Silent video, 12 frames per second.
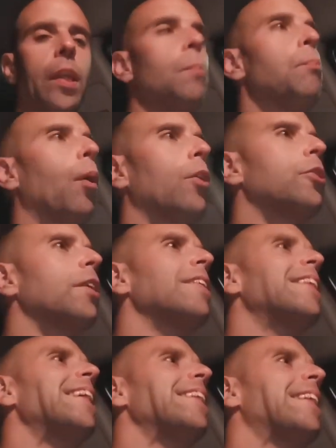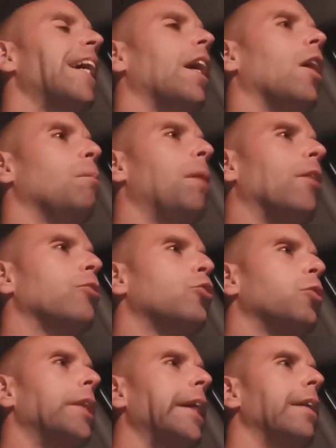important detail
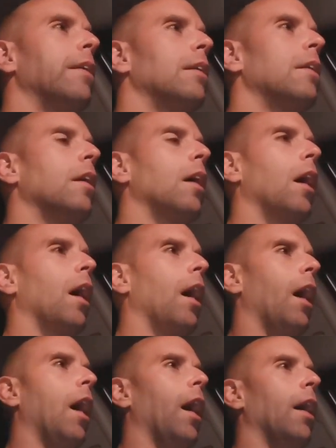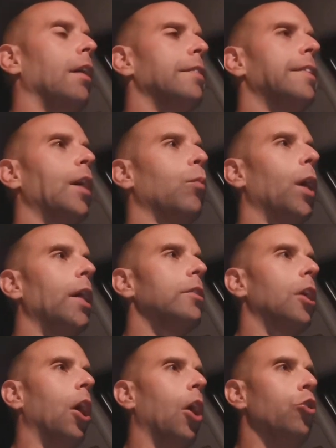about today. There
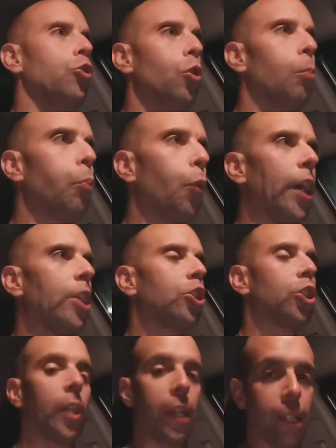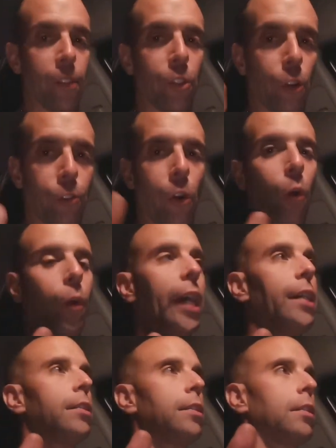was a new bridge in the
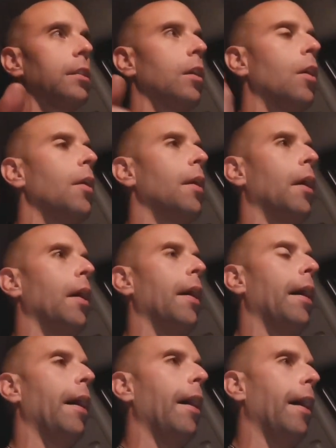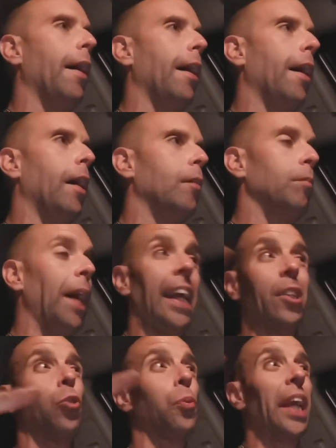forest.
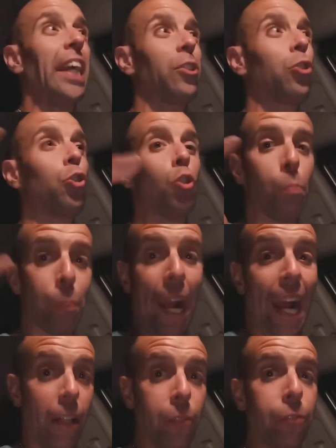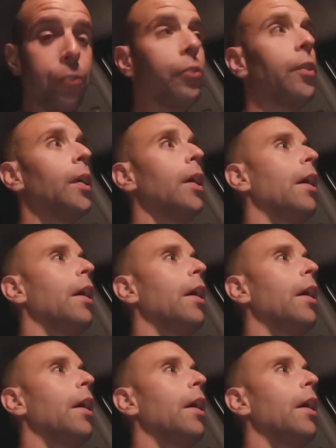I create new path,